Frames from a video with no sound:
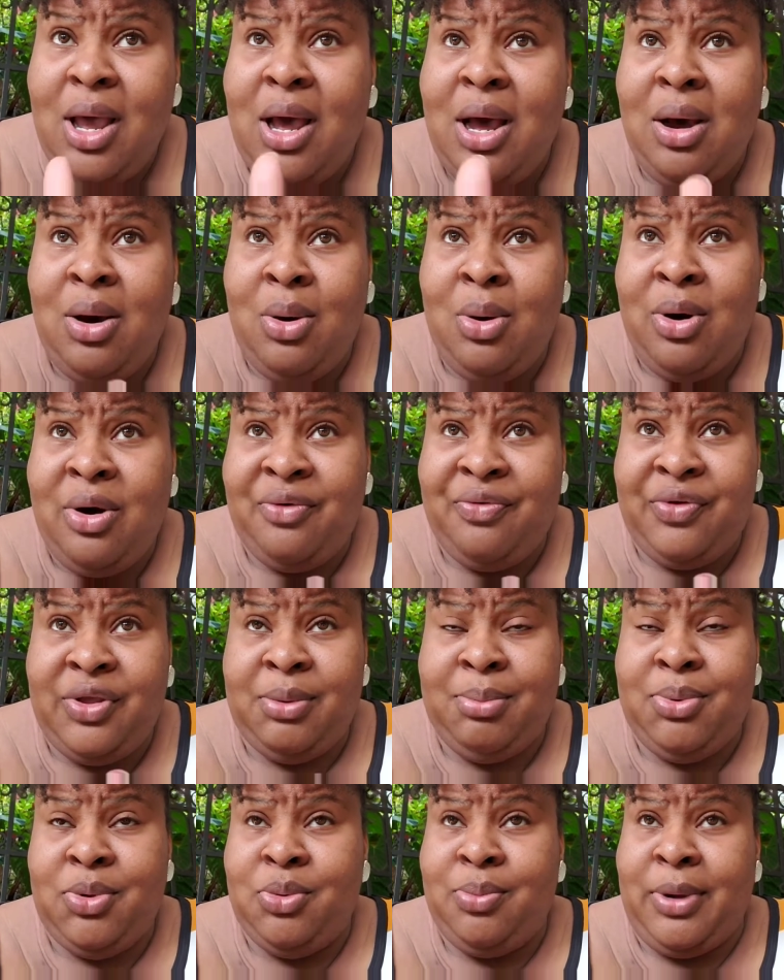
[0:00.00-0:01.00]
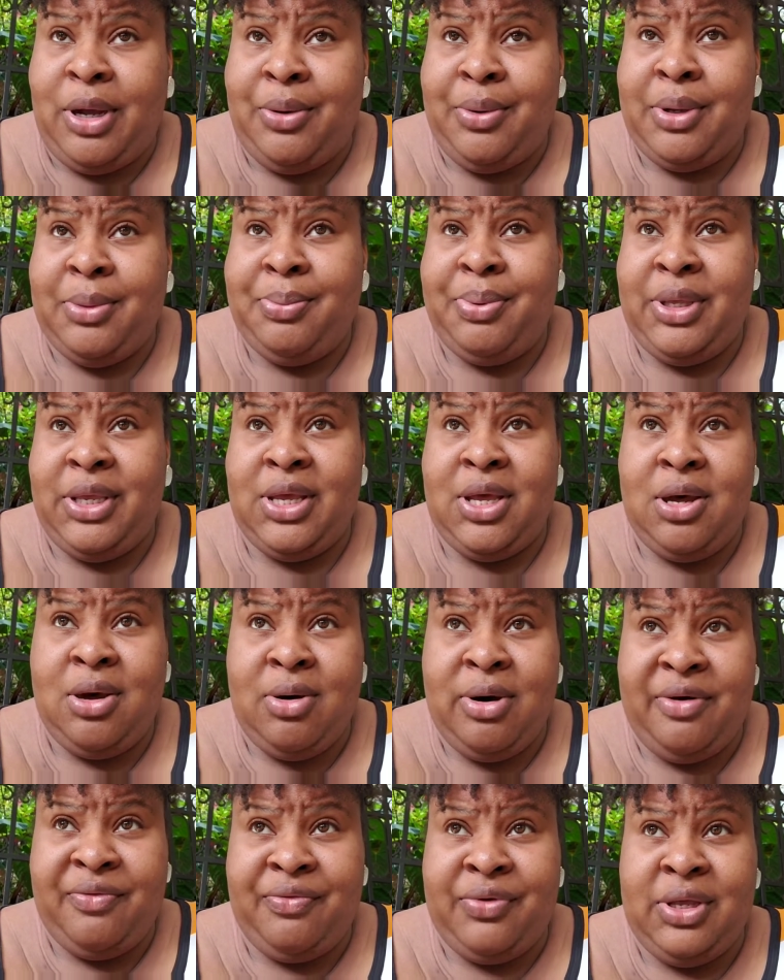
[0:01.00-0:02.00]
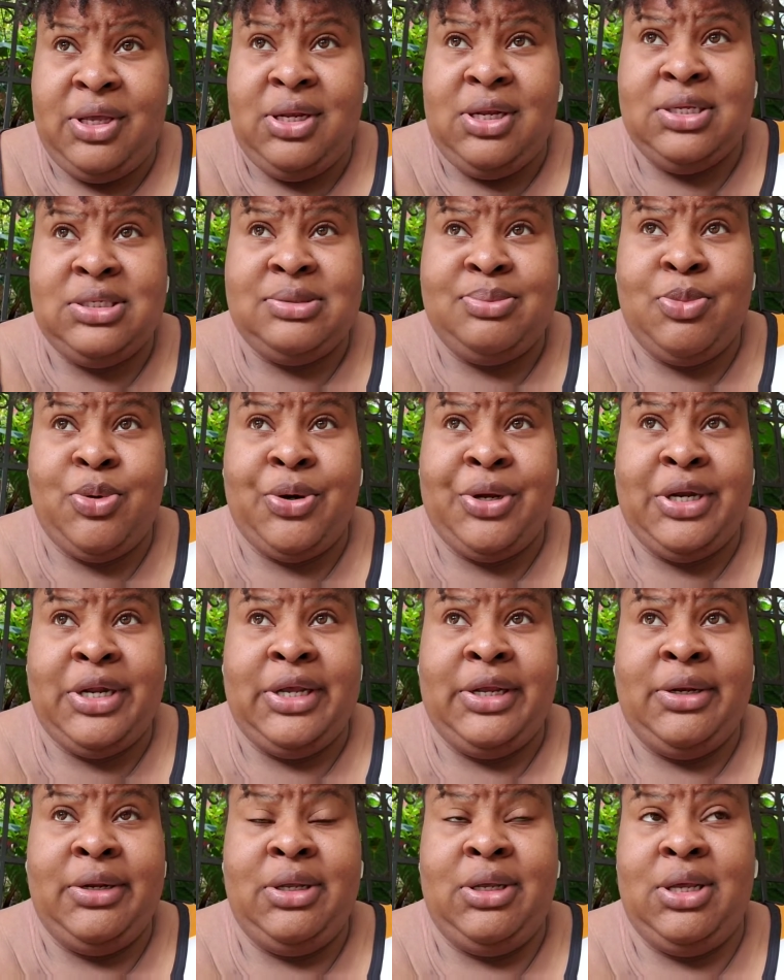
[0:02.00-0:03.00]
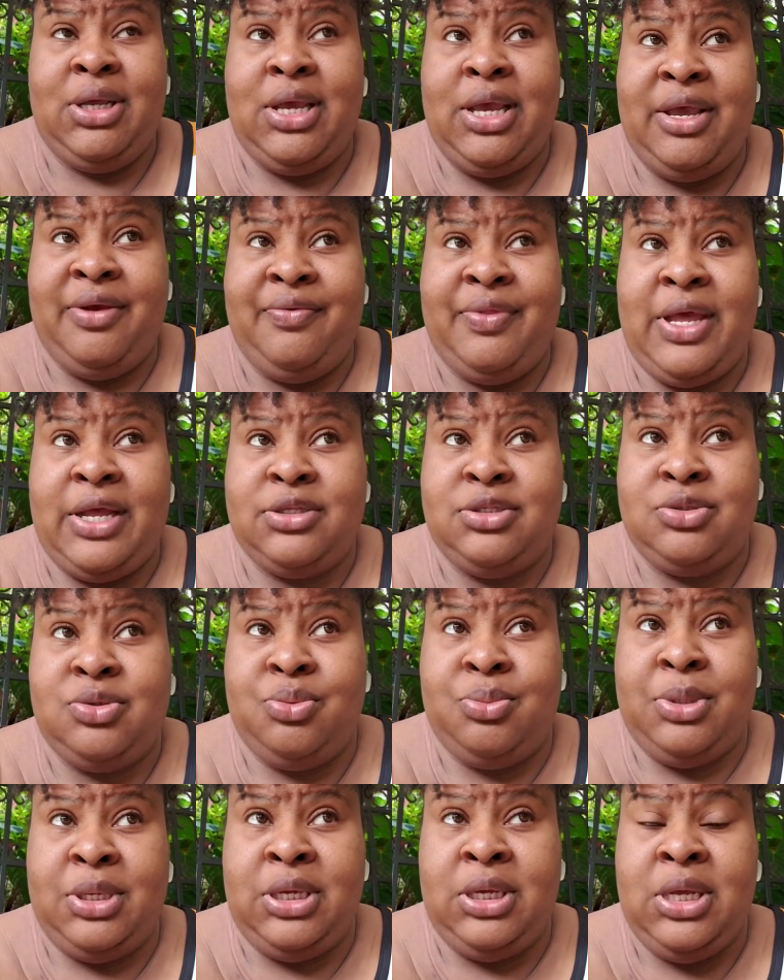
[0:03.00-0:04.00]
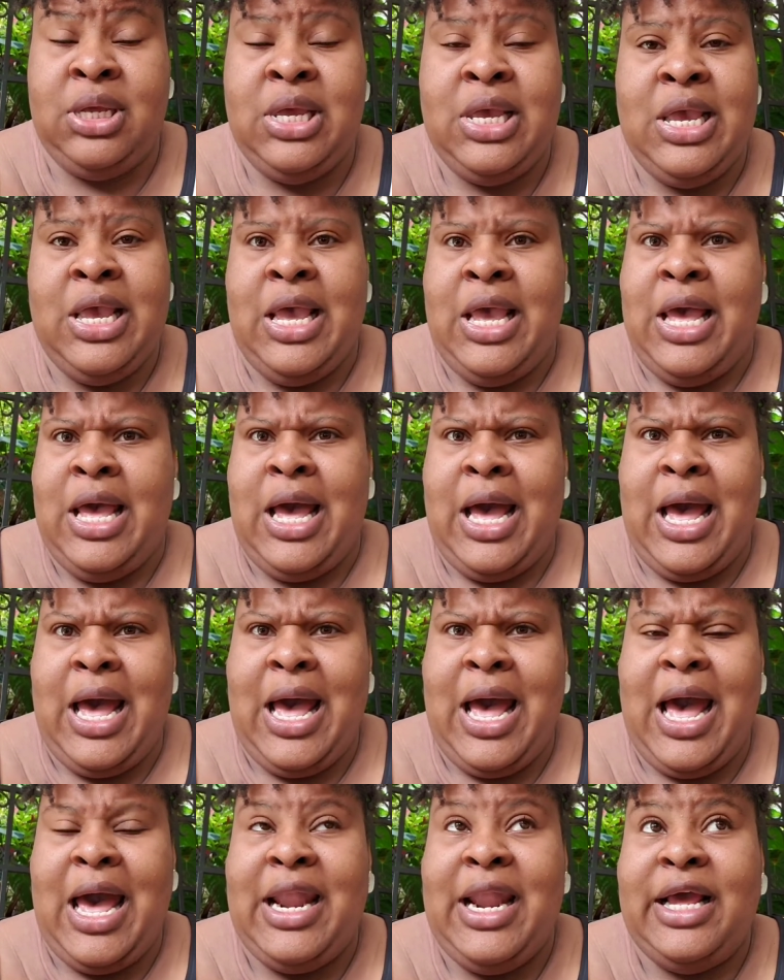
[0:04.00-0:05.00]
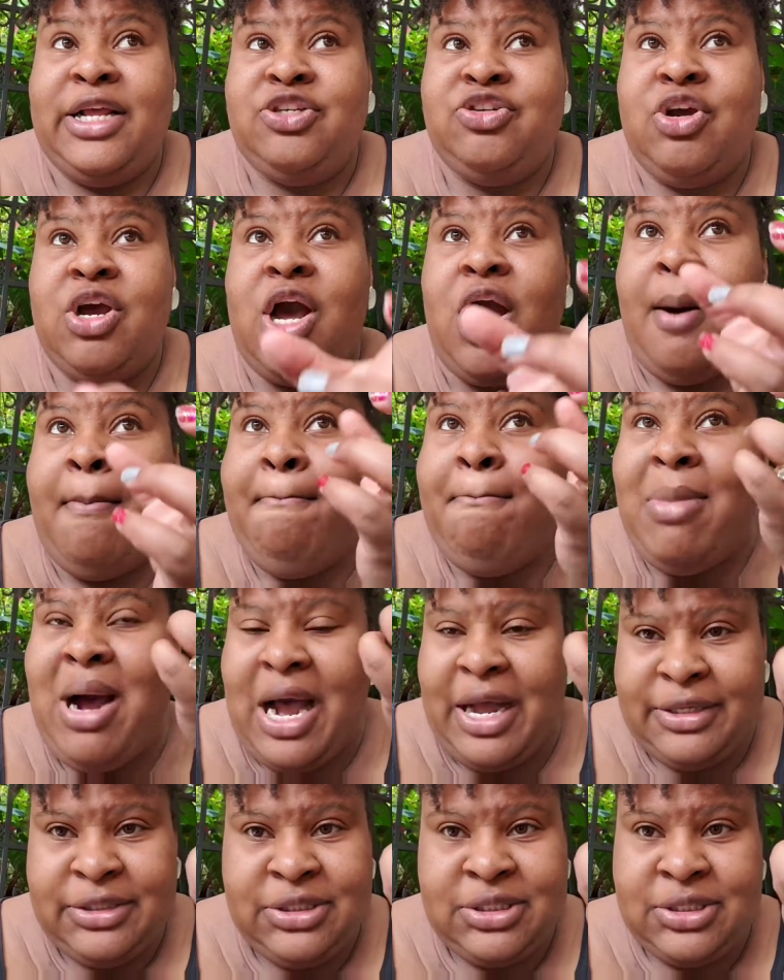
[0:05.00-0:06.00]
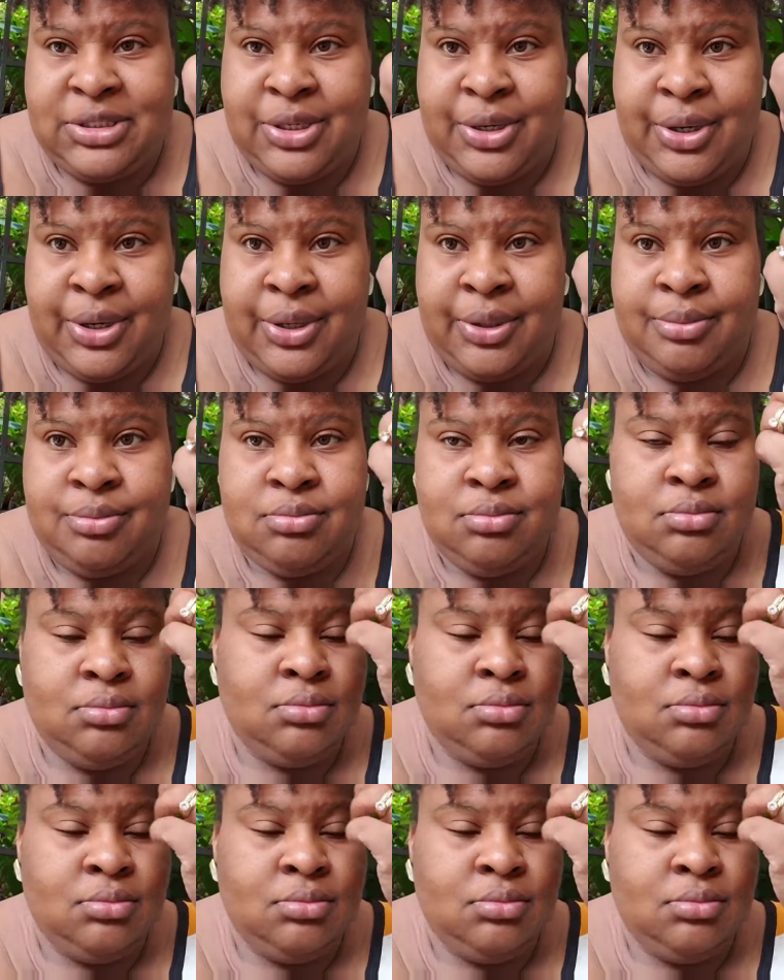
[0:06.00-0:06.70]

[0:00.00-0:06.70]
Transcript: of coffee, Blue Mountain Peak coffee this morning. He gave that to me. And I drank a Monster.